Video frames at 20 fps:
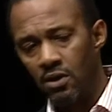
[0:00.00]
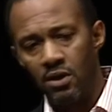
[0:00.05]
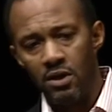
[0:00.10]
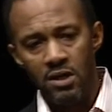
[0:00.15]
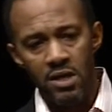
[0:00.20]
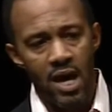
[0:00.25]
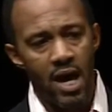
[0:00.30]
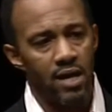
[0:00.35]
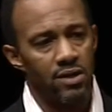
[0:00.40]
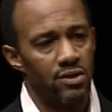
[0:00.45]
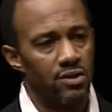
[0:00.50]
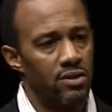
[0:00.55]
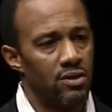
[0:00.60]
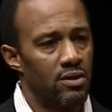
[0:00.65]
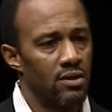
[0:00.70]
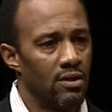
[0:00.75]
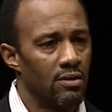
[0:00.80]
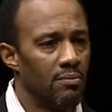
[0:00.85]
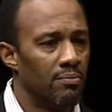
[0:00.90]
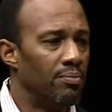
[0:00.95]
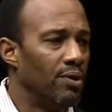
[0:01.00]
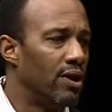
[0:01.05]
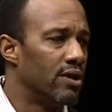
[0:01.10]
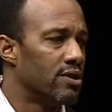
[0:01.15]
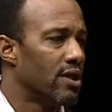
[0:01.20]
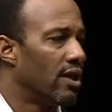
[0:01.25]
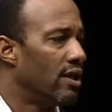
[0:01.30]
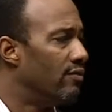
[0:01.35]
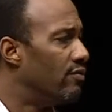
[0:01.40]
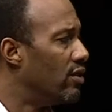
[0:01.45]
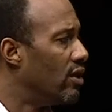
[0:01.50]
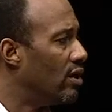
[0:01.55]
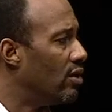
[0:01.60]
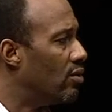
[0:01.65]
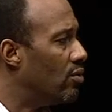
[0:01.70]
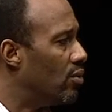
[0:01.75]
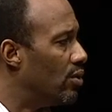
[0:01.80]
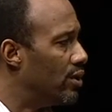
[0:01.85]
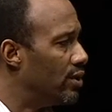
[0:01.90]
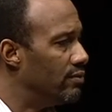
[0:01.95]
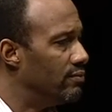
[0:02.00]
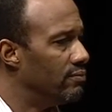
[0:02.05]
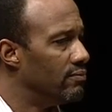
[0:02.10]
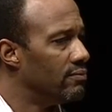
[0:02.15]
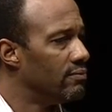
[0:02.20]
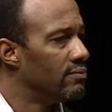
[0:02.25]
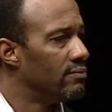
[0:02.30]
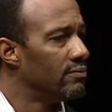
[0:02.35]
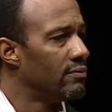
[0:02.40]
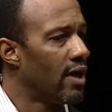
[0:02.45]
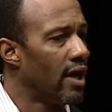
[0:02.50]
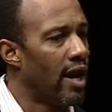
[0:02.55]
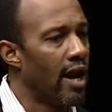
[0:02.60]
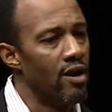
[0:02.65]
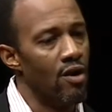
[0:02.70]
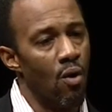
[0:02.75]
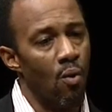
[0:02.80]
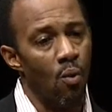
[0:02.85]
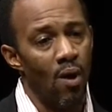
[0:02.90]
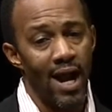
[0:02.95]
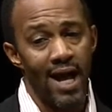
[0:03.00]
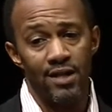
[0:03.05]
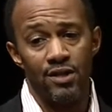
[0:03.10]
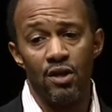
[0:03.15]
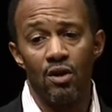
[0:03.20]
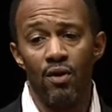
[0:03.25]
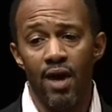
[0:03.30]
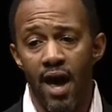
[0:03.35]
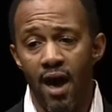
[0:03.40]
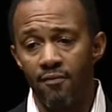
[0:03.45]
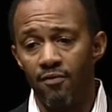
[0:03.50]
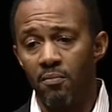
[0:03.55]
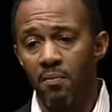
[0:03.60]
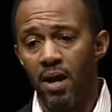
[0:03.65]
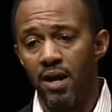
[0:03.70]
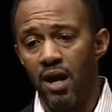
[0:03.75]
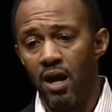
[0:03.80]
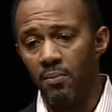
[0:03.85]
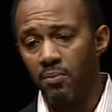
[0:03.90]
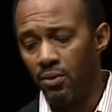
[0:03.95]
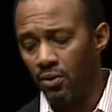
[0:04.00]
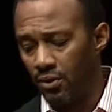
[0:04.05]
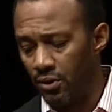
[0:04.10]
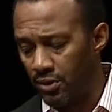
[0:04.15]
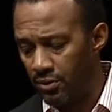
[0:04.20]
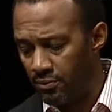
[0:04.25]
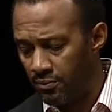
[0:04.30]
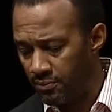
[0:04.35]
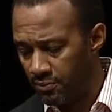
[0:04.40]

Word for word: Yes, because I live in Englewood and I know what I don't have in my neighborhood.